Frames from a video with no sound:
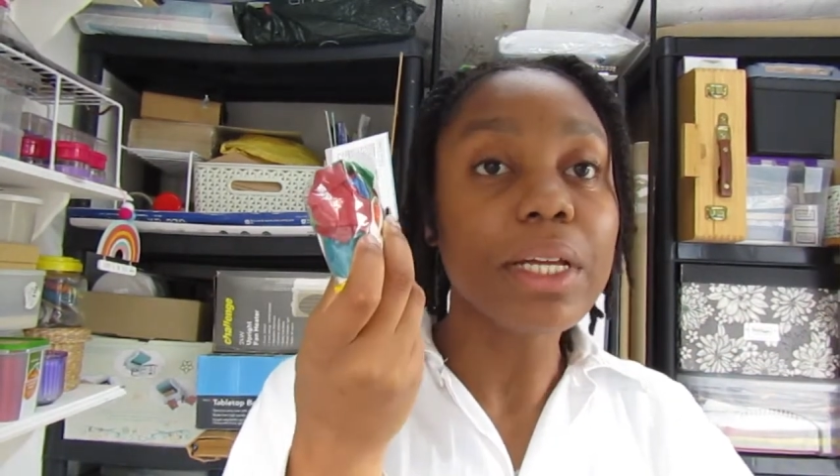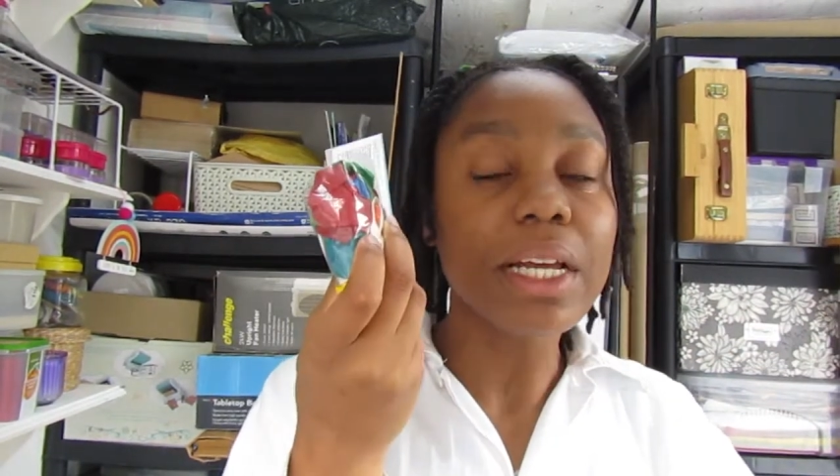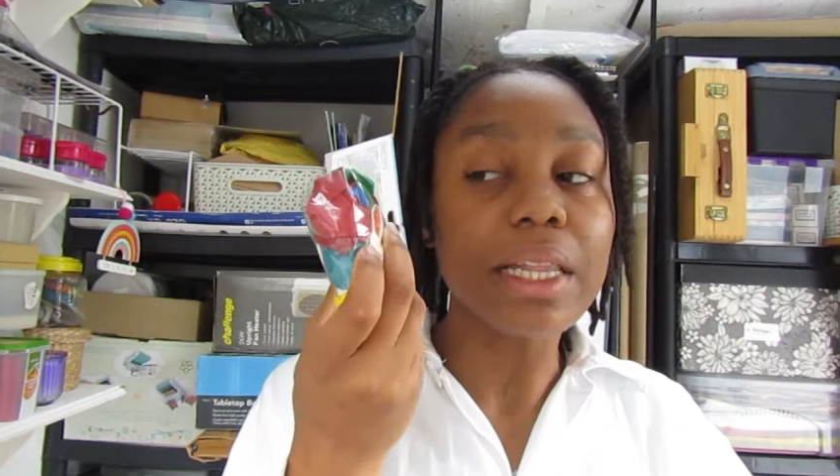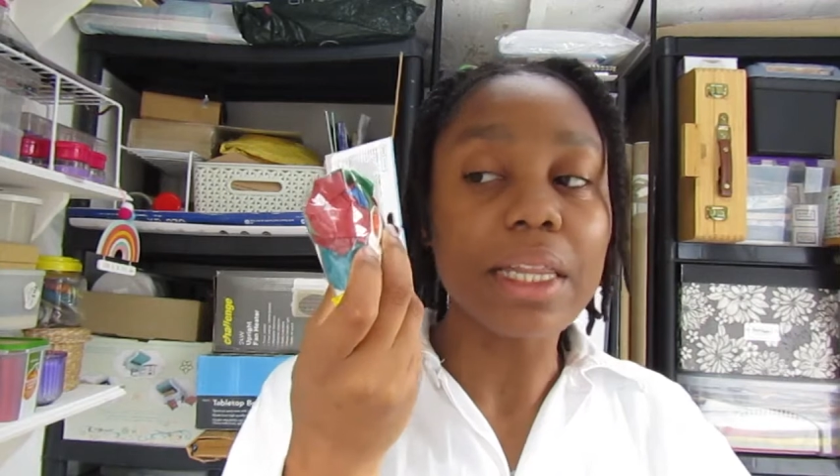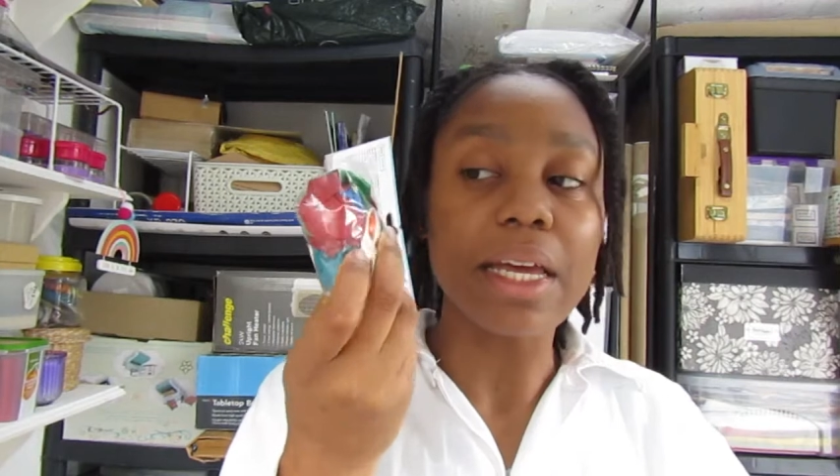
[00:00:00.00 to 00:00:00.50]

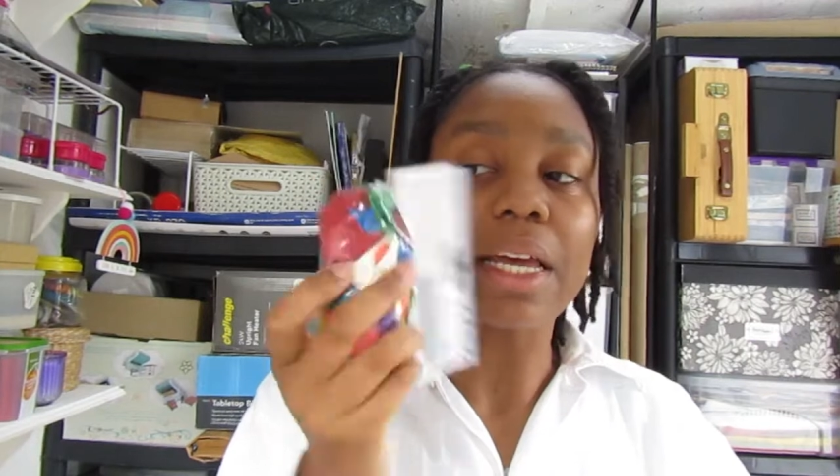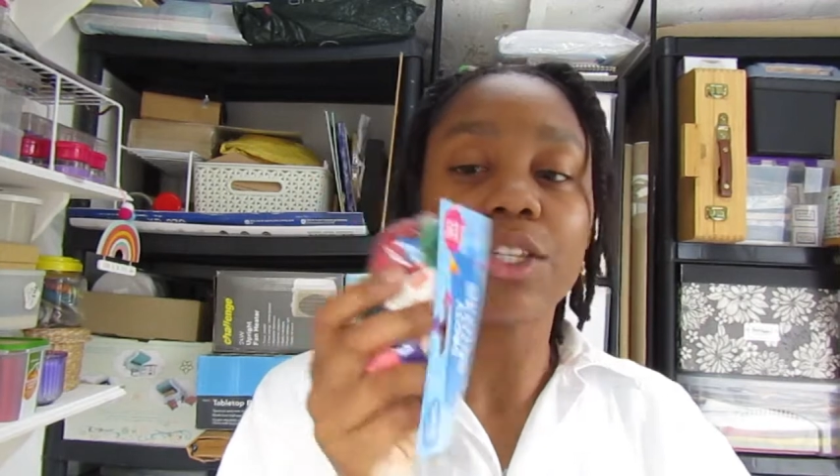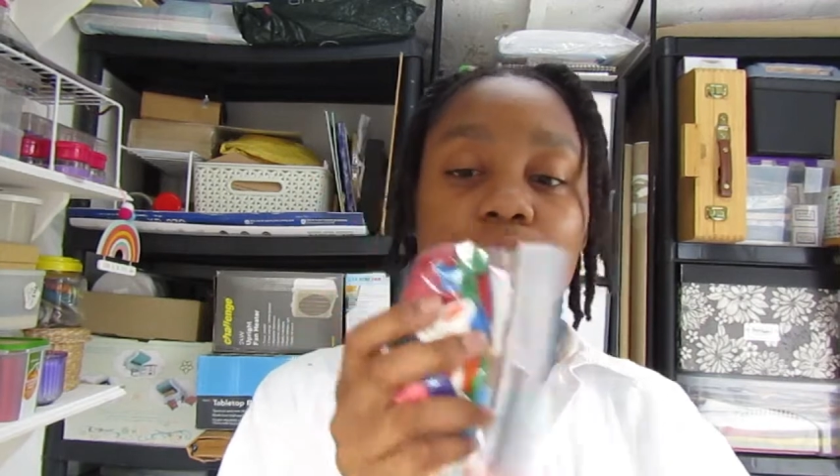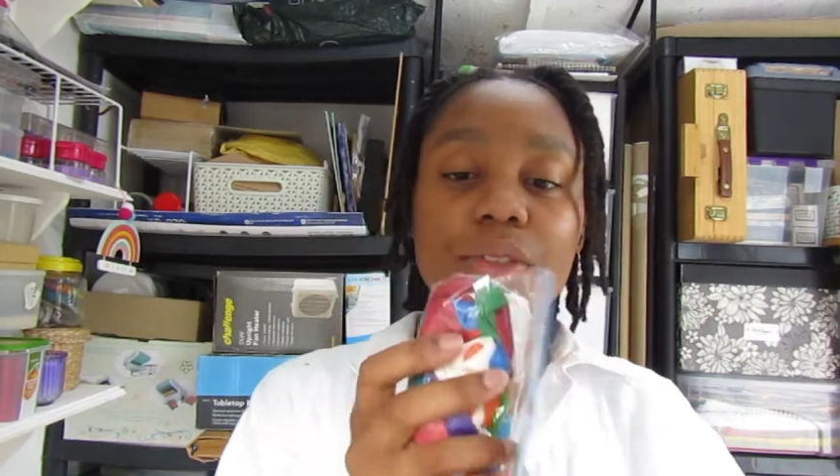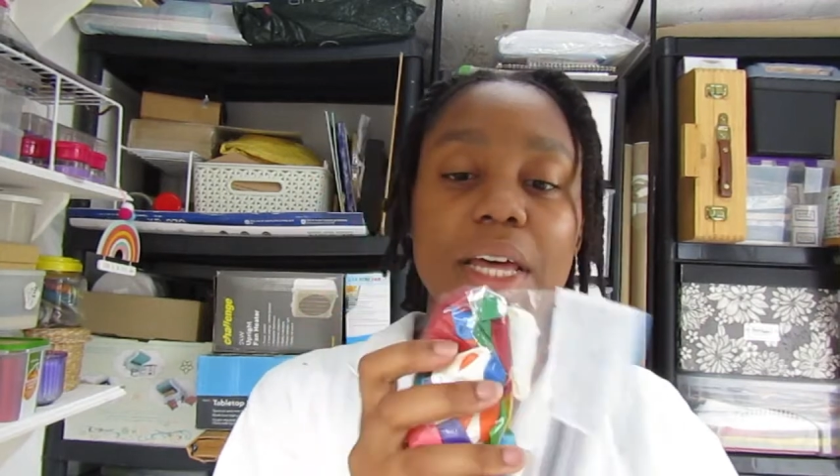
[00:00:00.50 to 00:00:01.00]
in there
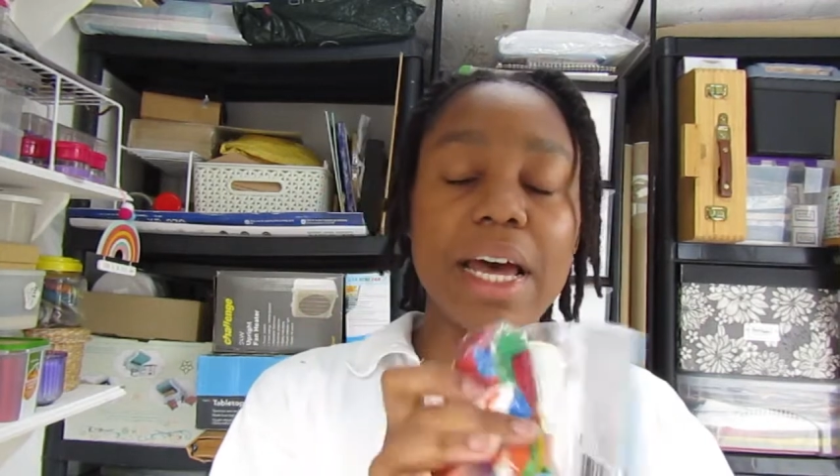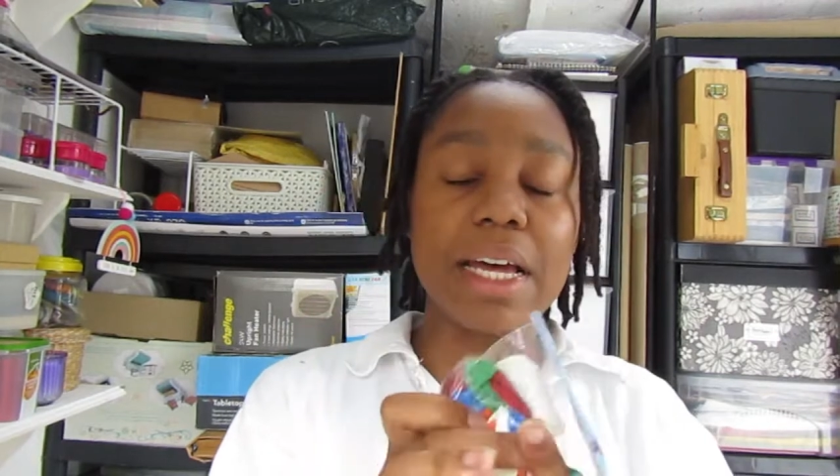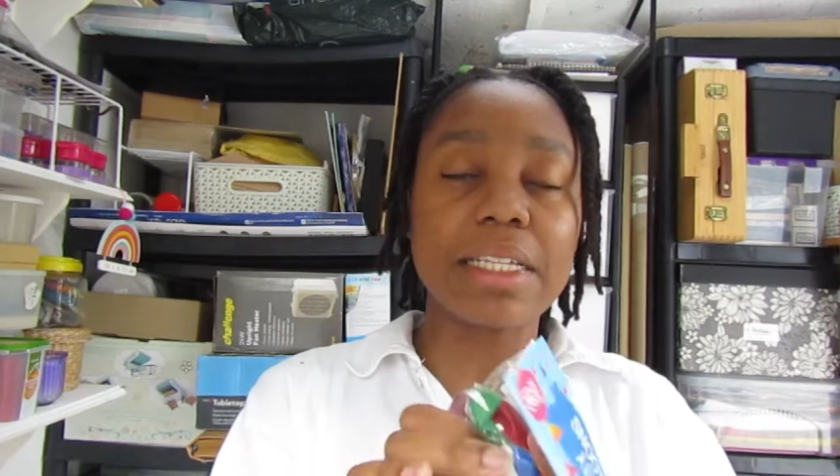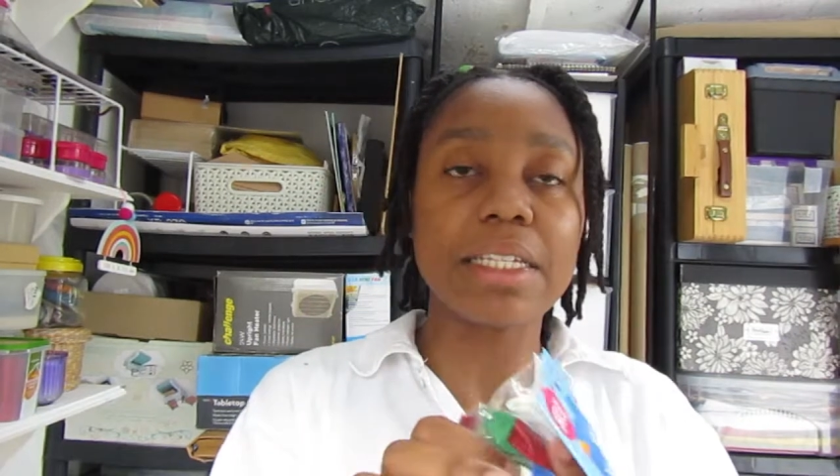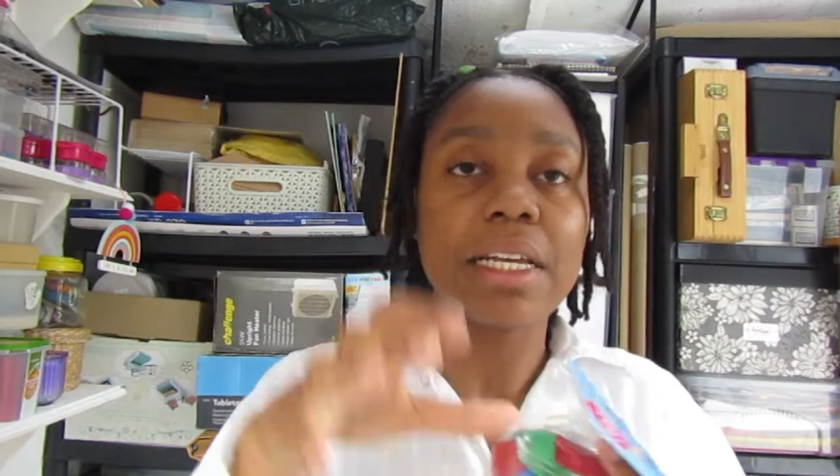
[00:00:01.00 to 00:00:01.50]
so
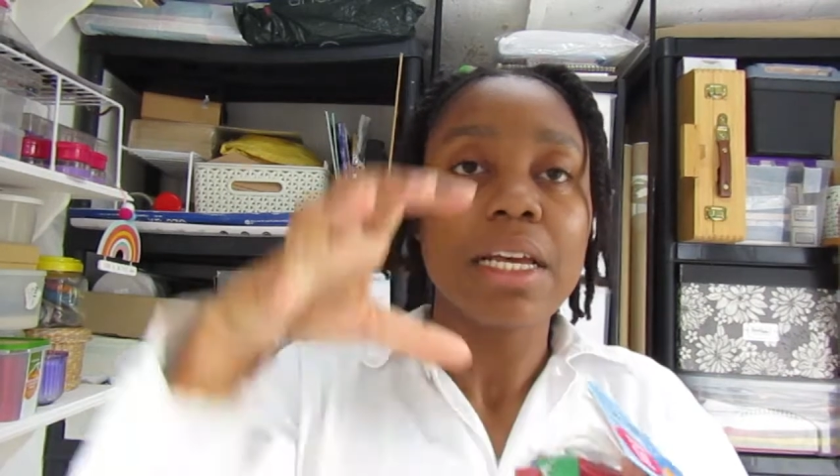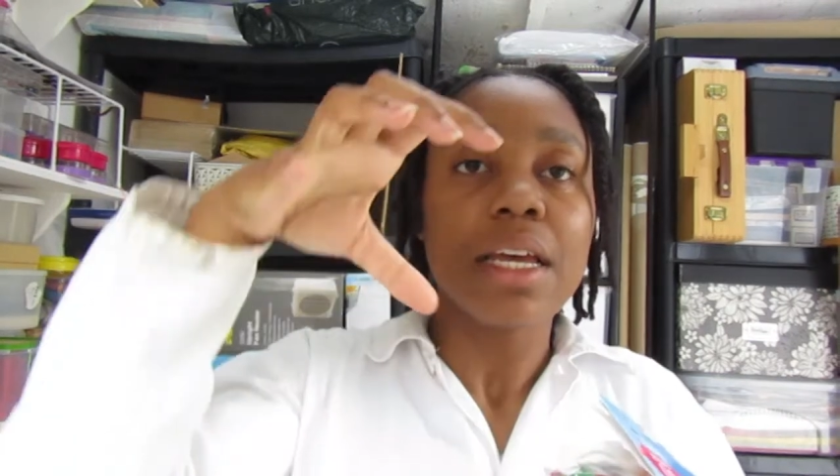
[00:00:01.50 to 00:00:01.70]
that